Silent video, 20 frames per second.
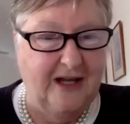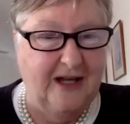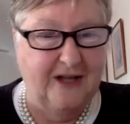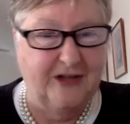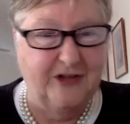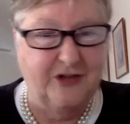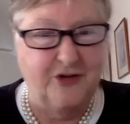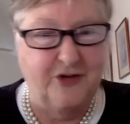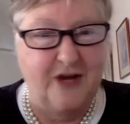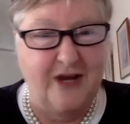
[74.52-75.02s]

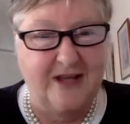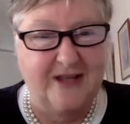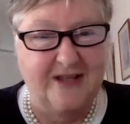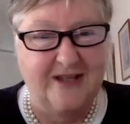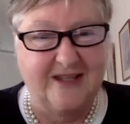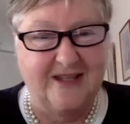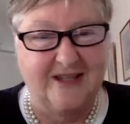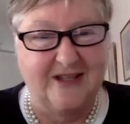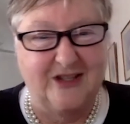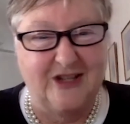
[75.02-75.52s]

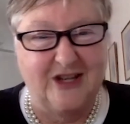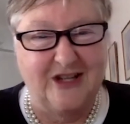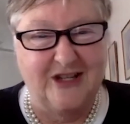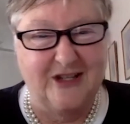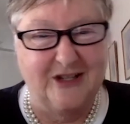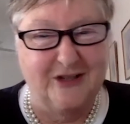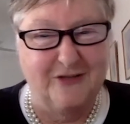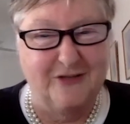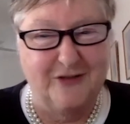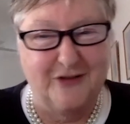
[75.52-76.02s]
trans and
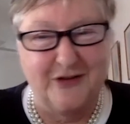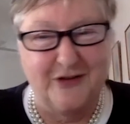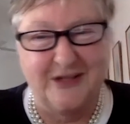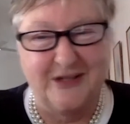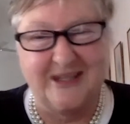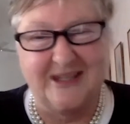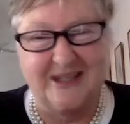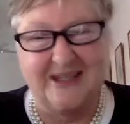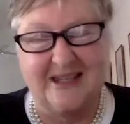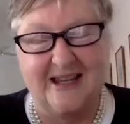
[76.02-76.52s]
gender
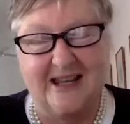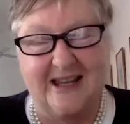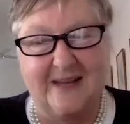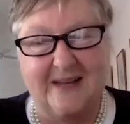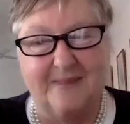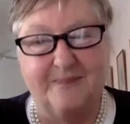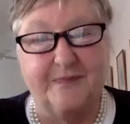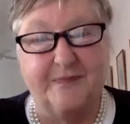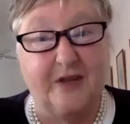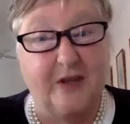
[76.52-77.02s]
diverse
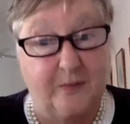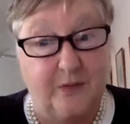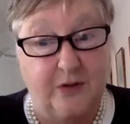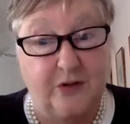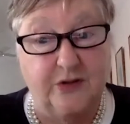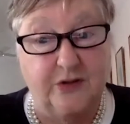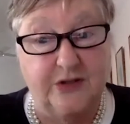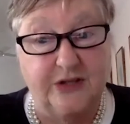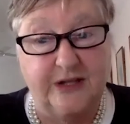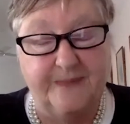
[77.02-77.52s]

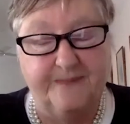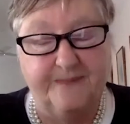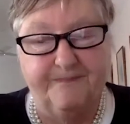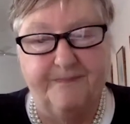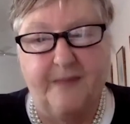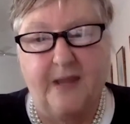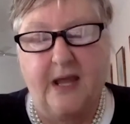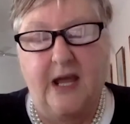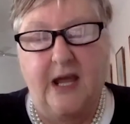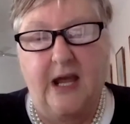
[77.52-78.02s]
community,
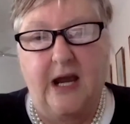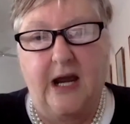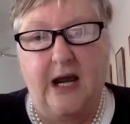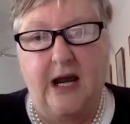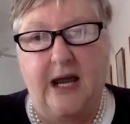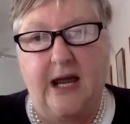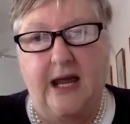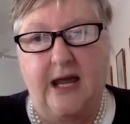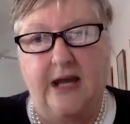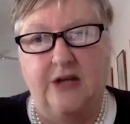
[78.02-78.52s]

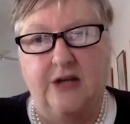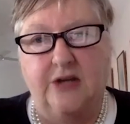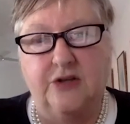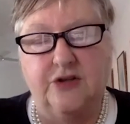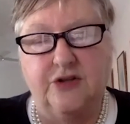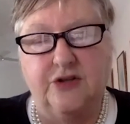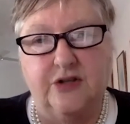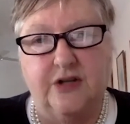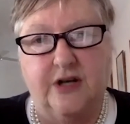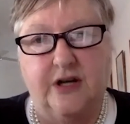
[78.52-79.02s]

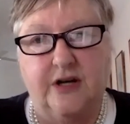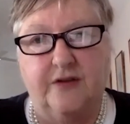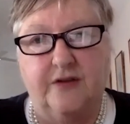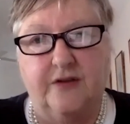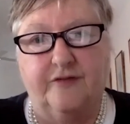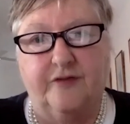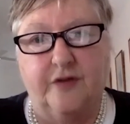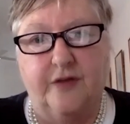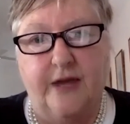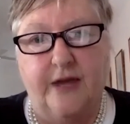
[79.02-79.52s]
and
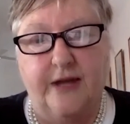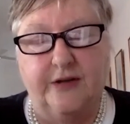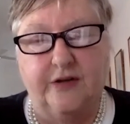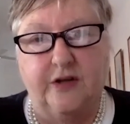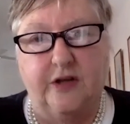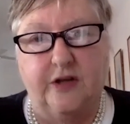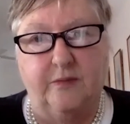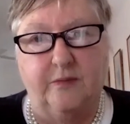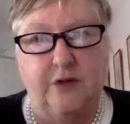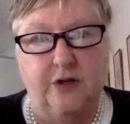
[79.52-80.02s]
for that
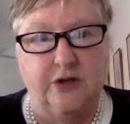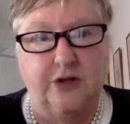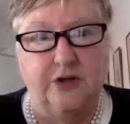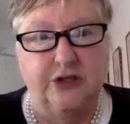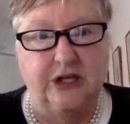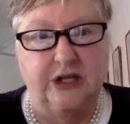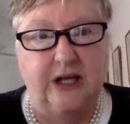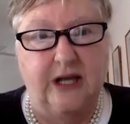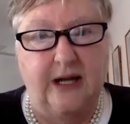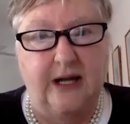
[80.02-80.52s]

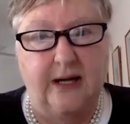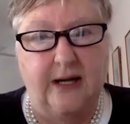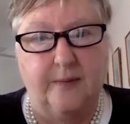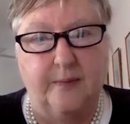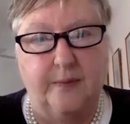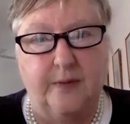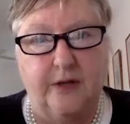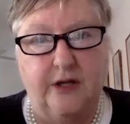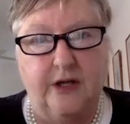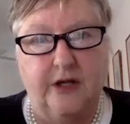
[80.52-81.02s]
community
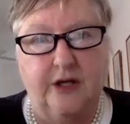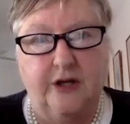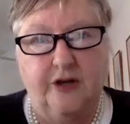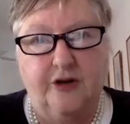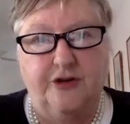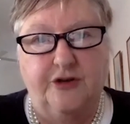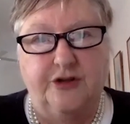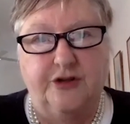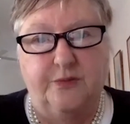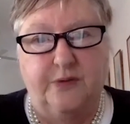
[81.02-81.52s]
hub
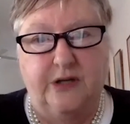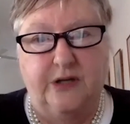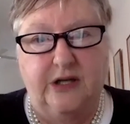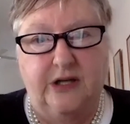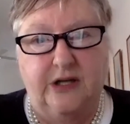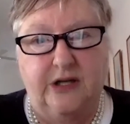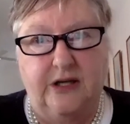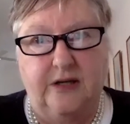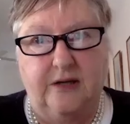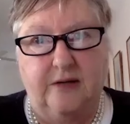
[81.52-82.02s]
to
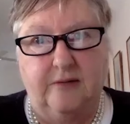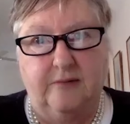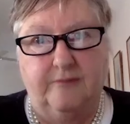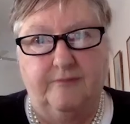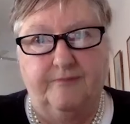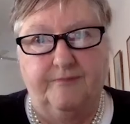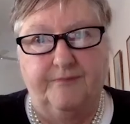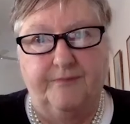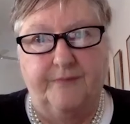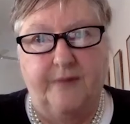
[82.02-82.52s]
be
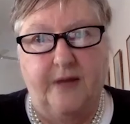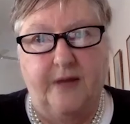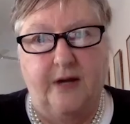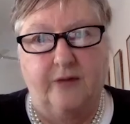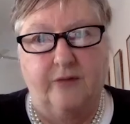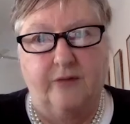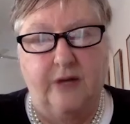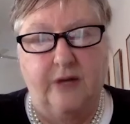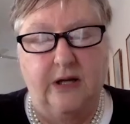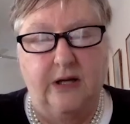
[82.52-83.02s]
a
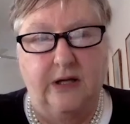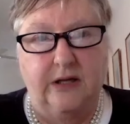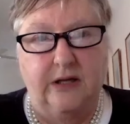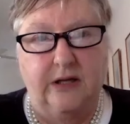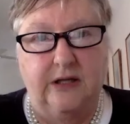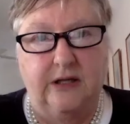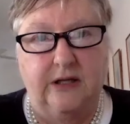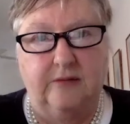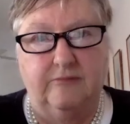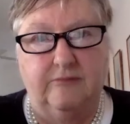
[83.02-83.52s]

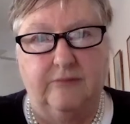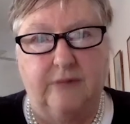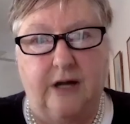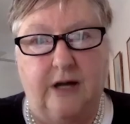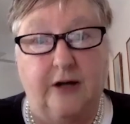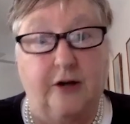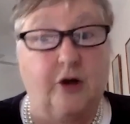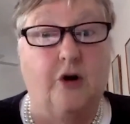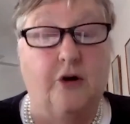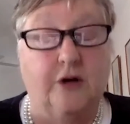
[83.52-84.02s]
really
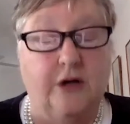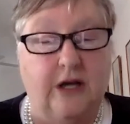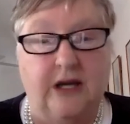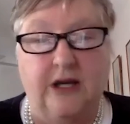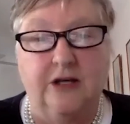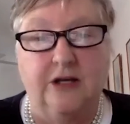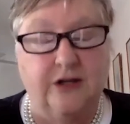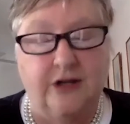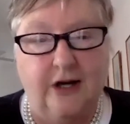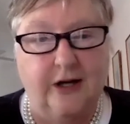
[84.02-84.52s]
iconic,
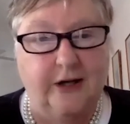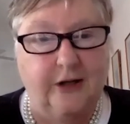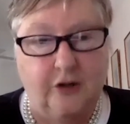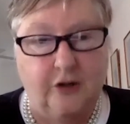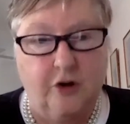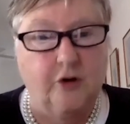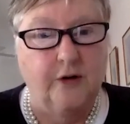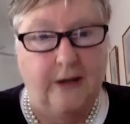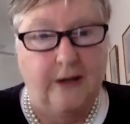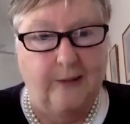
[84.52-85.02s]
in an
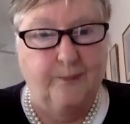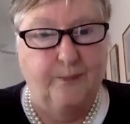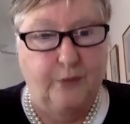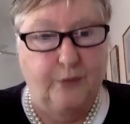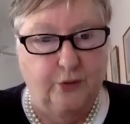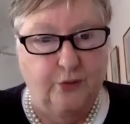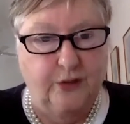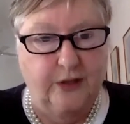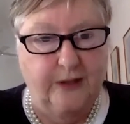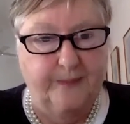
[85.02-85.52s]
iconic
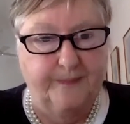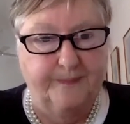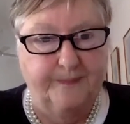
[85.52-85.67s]
building,